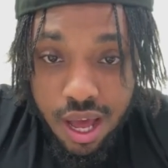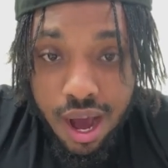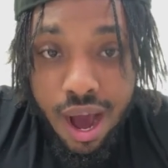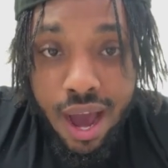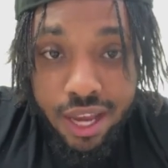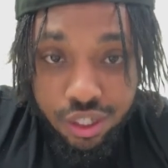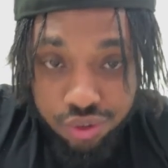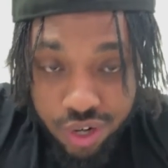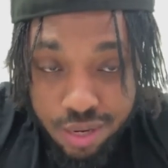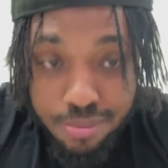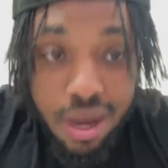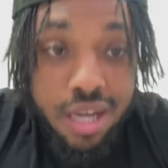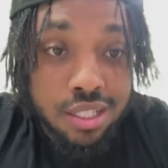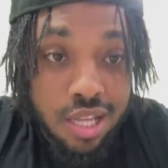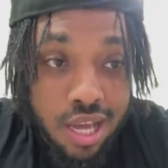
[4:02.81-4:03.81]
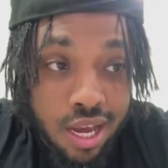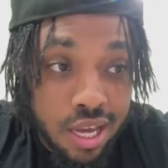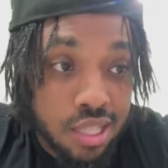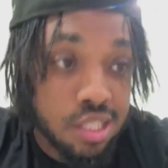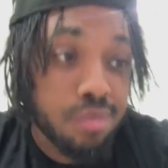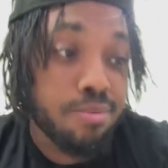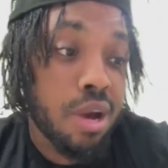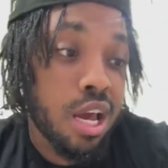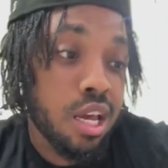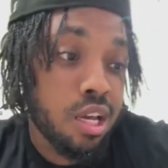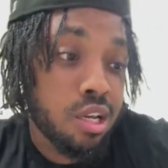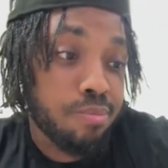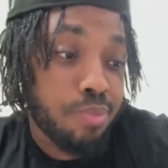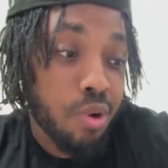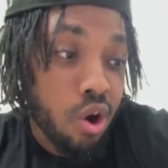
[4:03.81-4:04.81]
I treat my clients,
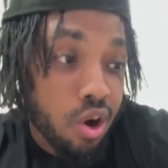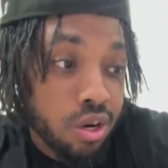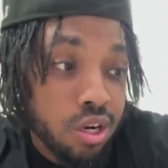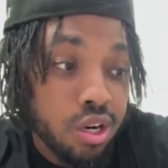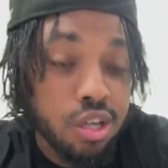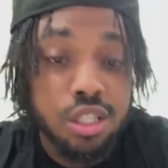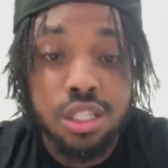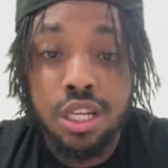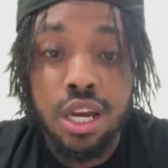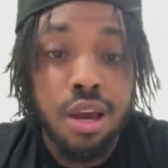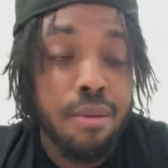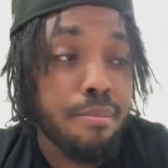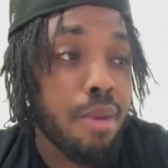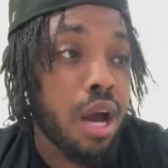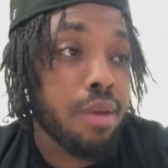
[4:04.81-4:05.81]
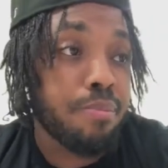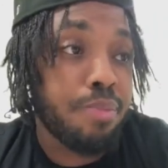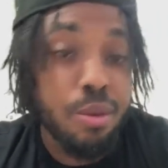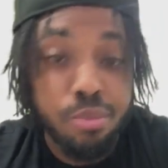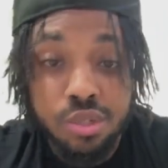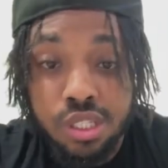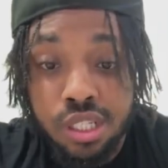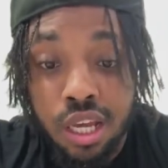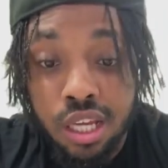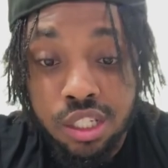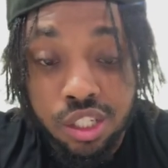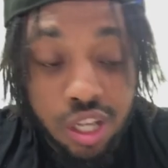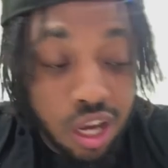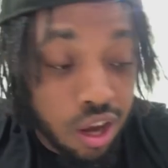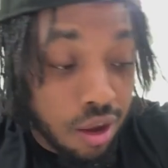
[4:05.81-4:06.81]
my partners, my peoples
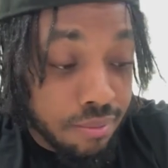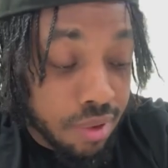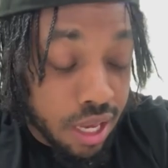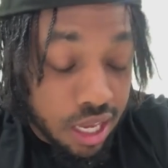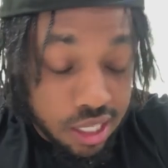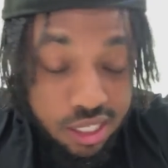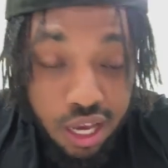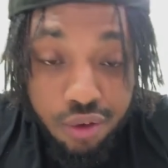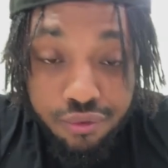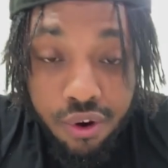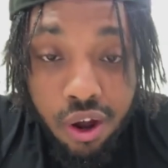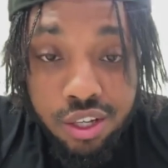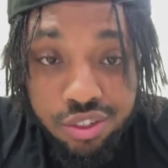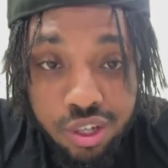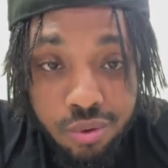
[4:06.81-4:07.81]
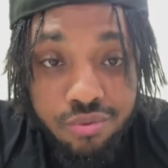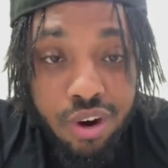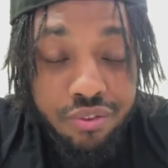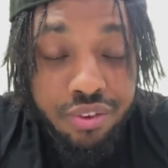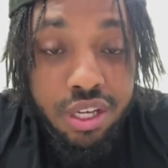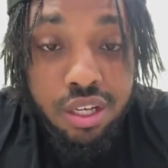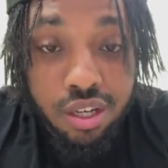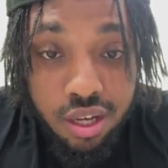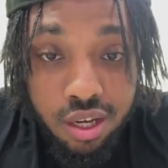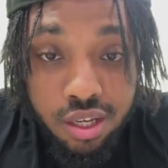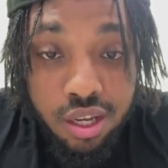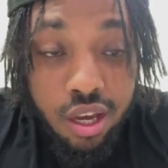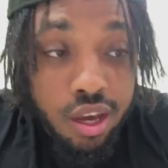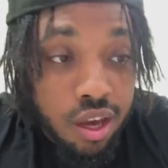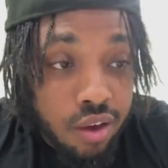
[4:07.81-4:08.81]
that um in death row, I treat them very
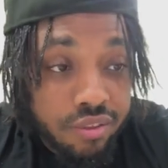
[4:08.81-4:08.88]
good.